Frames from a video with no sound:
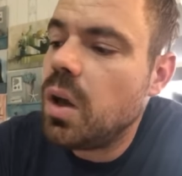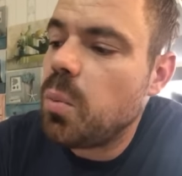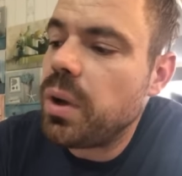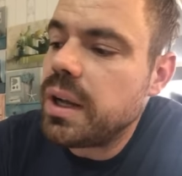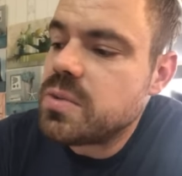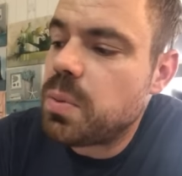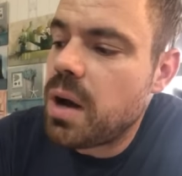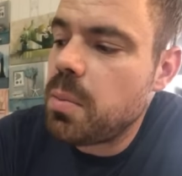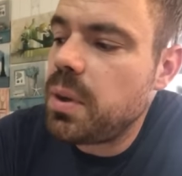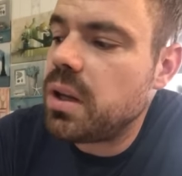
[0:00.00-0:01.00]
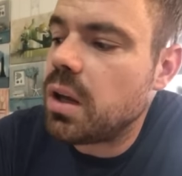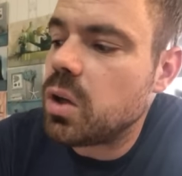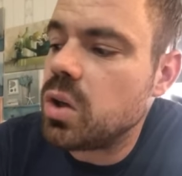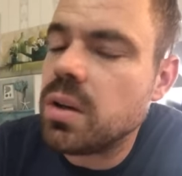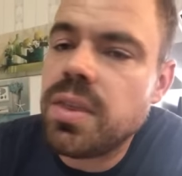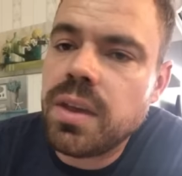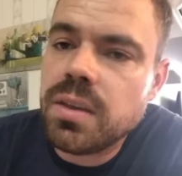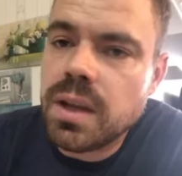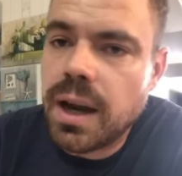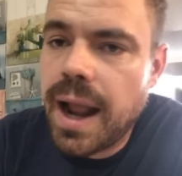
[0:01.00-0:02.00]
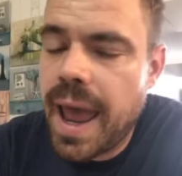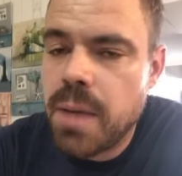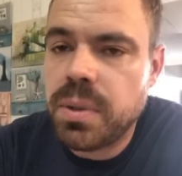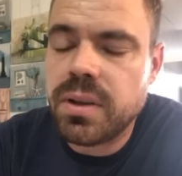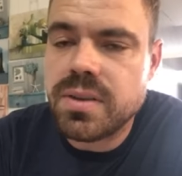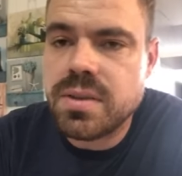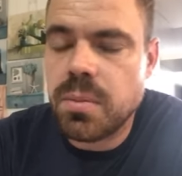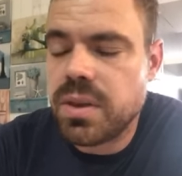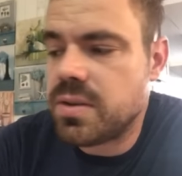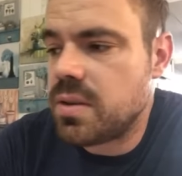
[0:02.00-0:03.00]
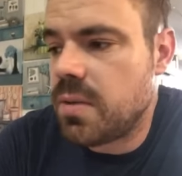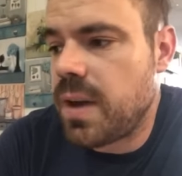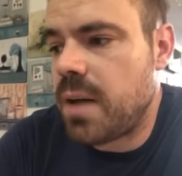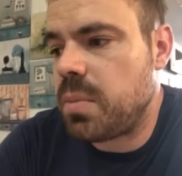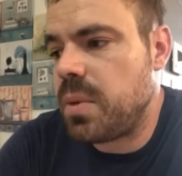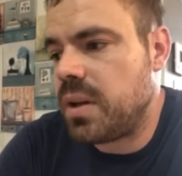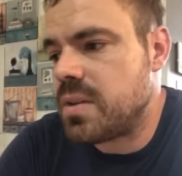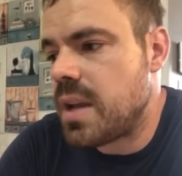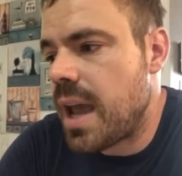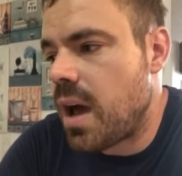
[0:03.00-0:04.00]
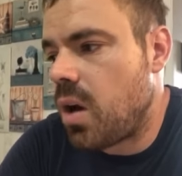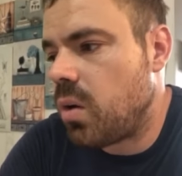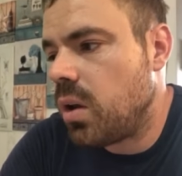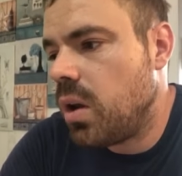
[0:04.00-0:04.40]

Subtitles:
But it's probably a good thing that it happened, that some of this stuff happened, because now